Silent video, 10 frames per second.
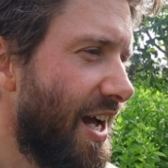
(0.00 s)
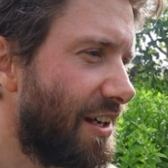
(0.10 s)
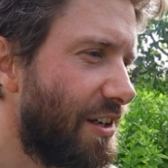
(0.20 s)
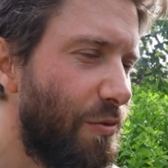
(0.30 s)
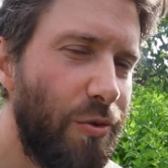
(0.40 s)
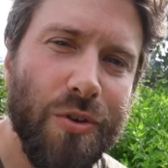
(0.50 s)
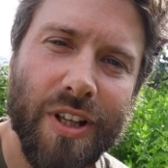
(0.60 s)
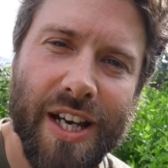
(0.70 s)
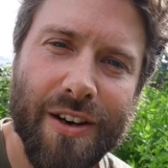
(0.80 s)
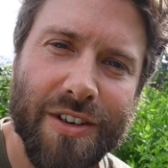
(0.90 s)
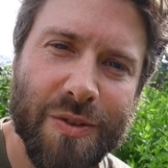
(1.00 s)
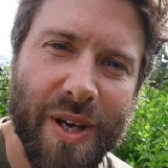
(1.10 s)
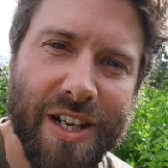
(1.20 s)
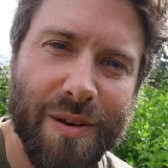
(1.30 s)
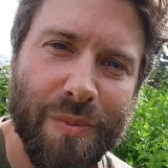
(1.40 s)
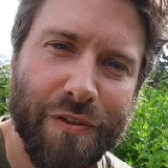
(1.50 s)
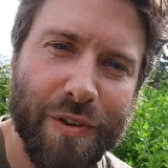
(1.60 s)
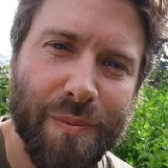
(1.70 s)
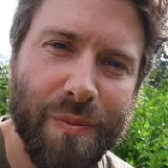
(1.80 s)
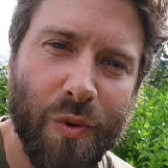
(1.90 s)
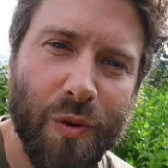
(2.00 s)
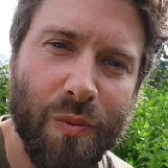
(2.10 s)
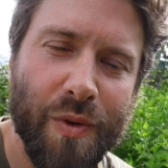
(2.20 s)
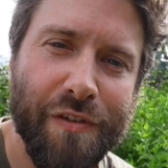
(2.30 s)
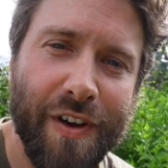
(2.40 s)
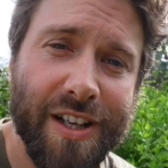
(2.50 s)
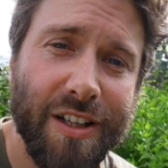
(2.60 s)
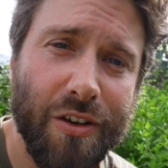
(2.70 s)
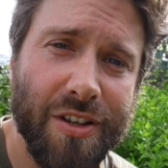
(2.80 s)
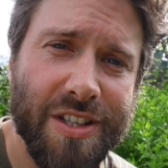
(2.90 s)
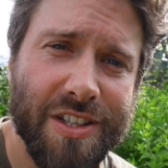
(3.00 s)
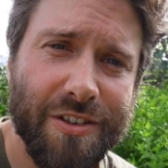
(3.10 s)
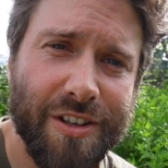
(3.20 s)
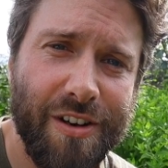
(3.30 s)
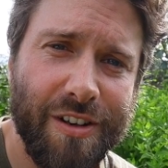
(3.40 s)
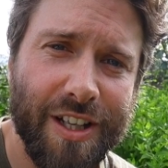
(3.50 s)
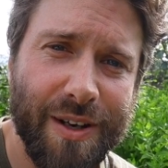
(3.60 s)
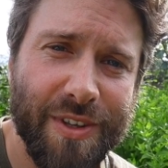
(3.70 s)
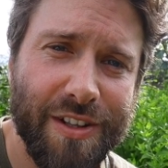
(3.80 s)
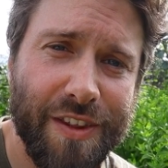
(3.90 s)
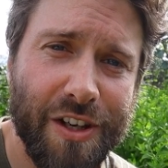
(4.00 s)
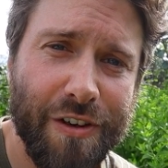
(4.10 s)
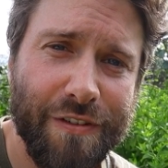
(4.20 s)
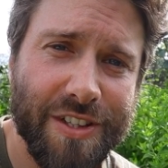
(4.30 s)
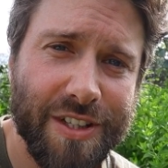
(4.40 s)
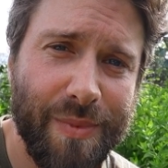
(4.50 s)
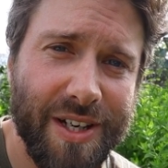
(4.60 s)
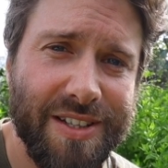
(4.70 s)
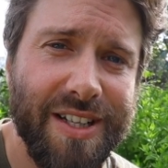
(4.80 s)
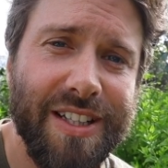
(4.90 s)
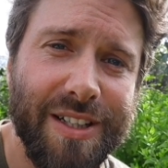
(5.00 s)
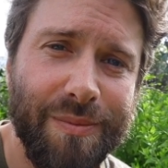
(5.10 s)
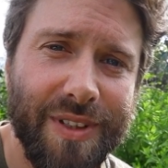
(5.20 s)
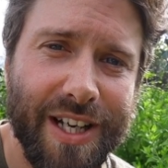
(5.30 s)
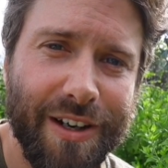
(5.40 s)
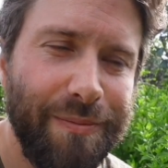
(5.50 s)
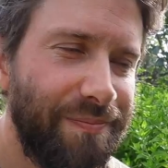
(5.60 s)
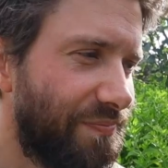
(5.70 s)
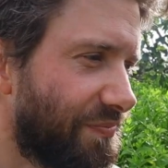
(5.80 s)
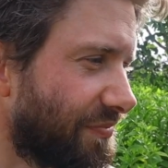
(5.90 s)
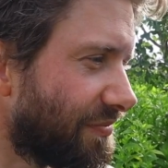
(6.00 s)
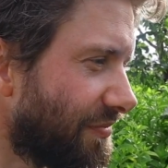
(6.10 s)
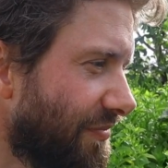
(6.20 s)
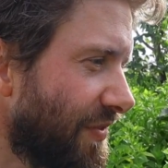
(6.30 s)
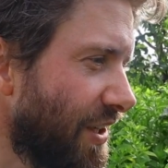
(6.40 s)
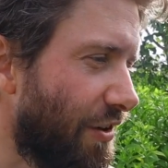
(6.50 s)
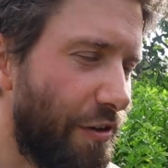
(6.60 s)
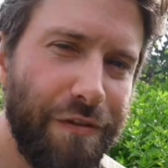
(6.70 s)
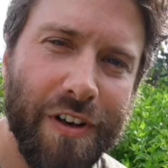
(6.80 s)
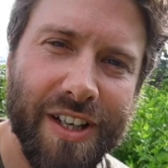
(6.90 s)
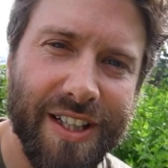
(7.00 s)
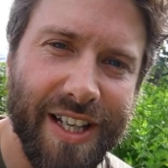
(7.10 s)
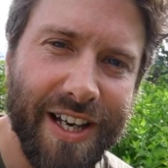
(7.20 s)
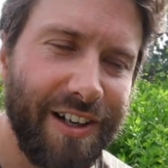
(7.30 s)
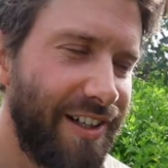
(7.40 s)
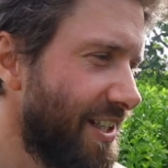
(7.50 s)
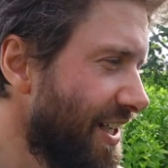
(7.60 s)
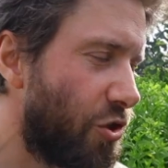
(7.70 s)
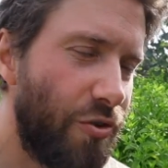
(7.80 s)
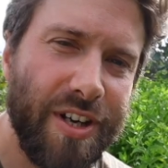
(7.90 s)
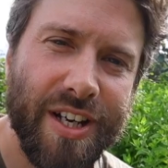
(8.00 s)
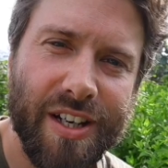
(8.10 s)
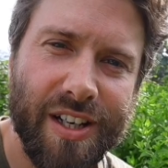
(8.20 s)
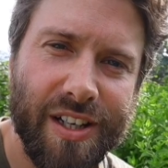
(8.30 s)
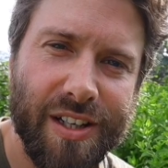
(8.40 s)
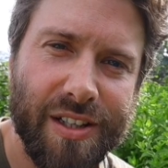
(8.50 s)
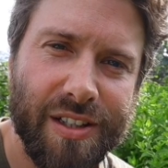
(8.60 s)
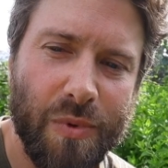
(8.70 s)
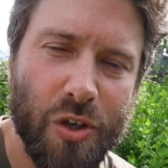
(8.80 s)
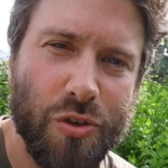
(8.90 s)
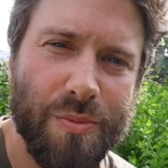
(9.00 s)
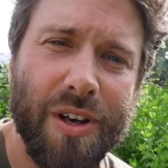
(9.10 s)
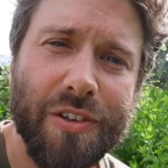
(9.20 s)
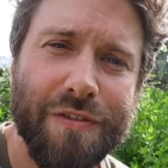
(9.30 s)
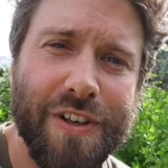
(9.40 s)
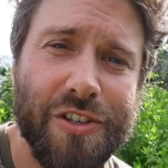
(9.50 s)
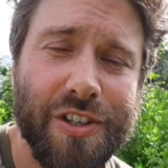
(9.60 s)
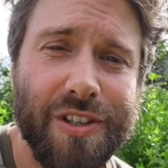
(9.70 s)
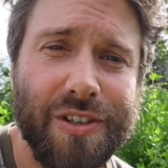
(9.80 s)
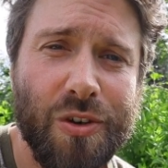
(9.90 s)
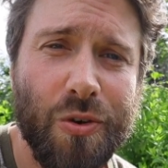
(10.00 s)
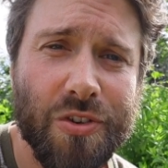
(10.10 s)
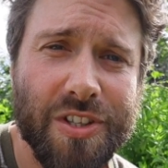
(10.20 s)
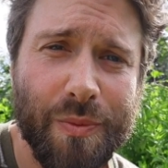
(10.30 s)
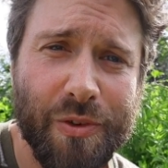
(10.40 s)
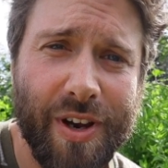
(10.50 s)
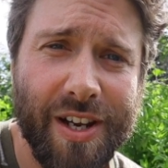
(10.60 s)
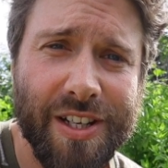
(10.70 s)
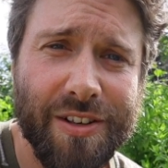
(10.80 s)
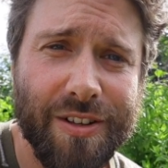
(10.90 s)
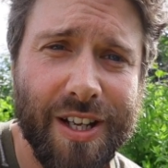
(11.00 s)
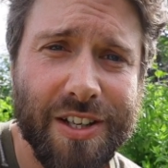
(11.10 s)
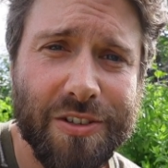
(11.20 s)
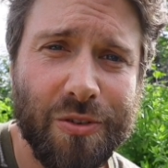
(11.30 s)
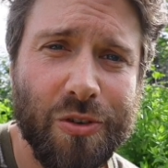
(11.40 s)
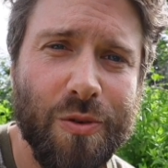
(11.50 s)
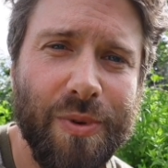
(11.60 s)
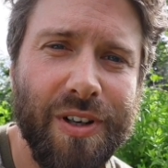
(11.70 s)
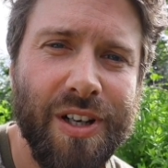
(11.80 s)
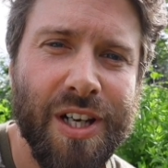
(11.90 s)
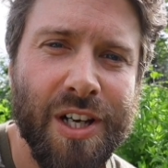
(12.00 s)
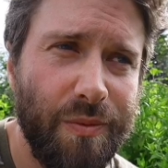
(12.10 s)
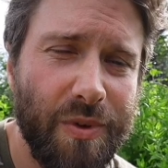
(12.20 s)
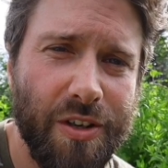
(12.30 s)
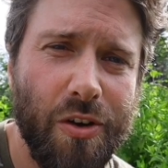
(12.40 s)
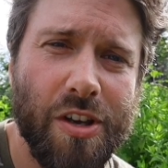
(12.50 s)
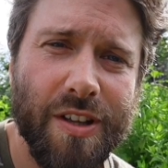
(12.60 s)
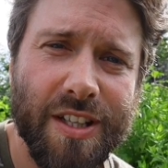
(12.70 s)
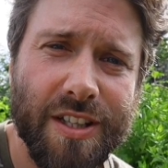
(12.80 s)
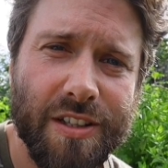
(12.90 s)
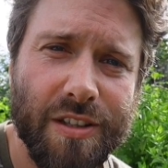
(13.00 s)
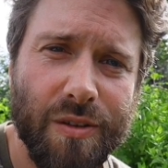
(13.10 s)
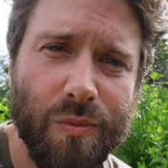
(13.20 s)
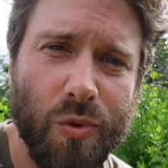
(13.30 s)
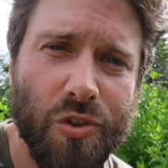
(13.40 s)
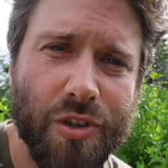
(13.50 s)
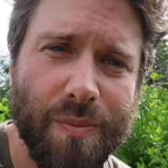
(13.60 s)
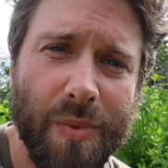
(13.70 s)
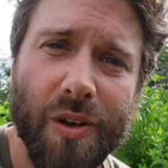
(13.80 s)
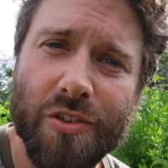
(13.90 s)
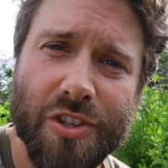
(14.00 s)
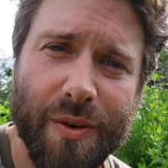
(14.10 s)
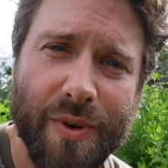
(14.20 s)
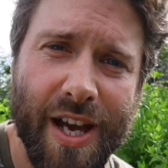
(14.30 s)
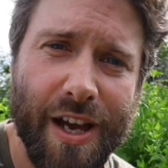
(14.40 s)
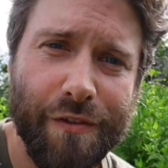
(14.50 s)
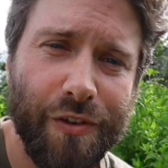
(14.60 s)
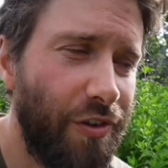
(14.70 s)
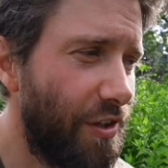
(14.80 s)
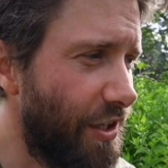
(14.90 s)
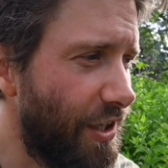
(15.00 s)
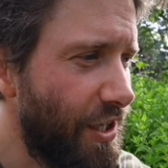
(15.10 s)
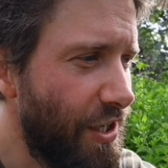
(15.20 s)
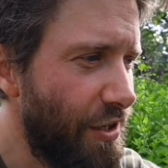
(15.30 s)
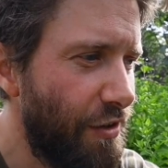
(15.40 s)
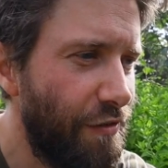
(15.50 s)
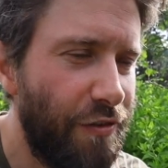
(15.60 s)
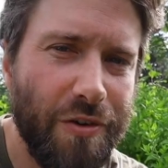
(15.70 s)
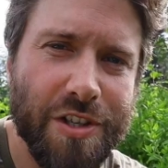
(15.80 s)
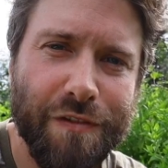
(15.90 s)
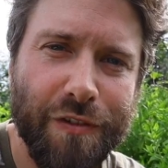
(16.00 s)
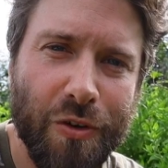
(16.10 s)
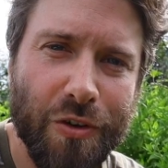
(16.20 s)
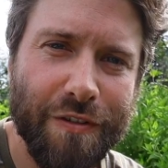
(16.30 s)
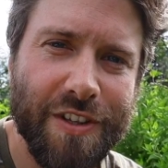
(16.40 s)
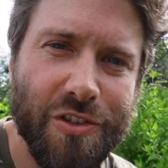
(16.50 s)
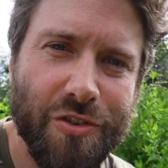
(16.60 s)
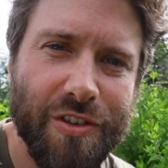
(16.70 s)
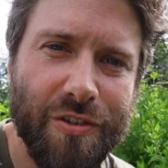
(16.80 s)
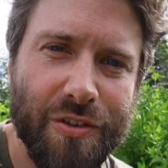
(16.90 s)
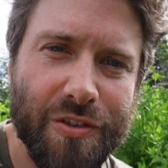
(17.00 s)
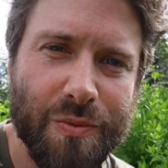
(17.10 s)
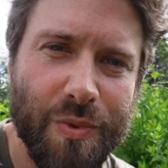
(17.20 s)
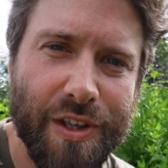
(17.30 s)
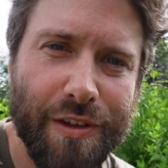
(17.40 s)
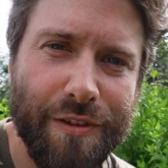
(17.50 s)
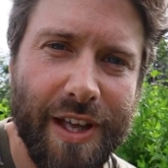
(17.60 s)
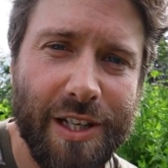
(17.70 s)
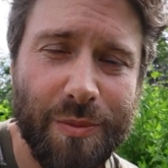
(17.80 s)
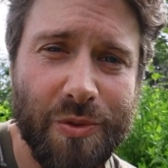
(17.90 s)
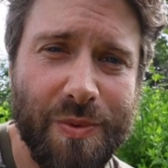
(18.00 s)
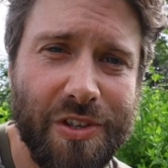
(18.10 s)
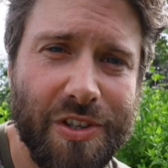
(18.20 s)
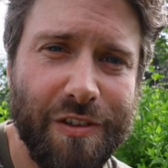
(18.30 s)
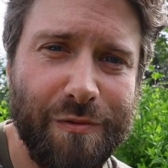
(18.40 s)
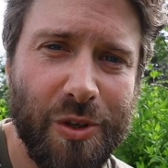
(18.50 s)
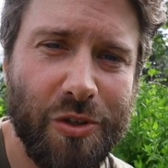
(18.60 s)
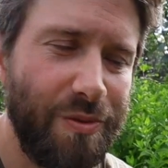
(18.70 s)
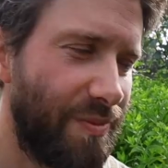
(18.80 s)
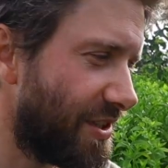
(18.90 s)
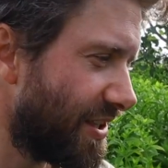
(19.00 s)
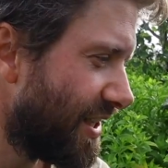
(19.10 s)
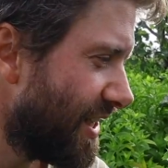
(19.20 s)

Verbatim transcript: And our root layer is made up of a, what we find a lot easier in our climate to think of as a mycelium layer, or a fungi layer. During a mushroom cultivation course that we ran here last October, and we inoculated the woodchip mulch that we have on the forest floor of these tree rows with edible species of mushrooms.